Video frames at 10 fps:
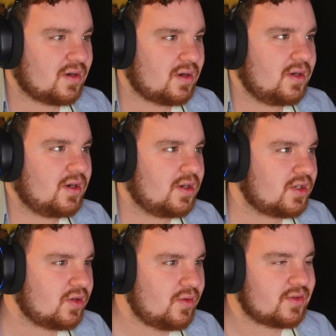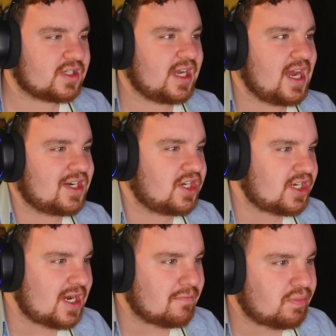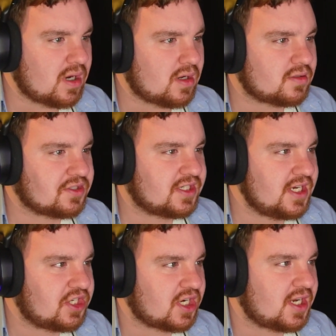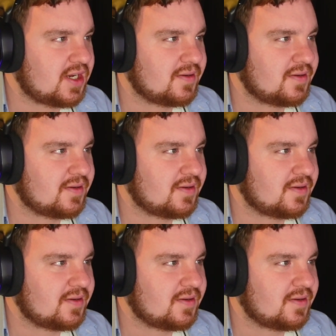All you gotta do is catch the damn ball, CJ.